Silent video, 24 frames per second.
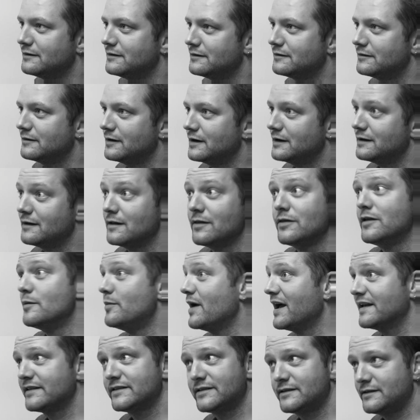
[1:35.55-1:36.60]
Right. The
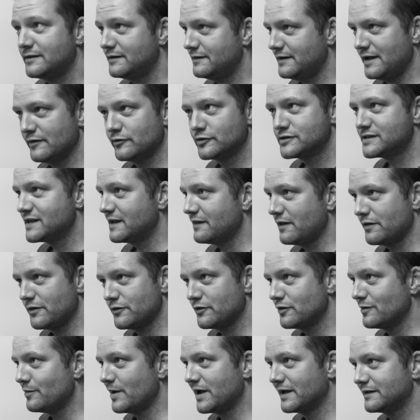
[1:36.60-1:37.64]
best never say that
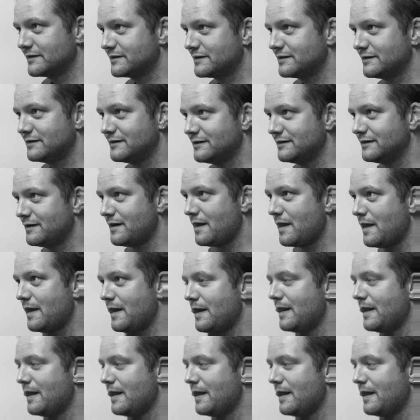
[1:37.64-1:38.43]
they're the best. Absolutely.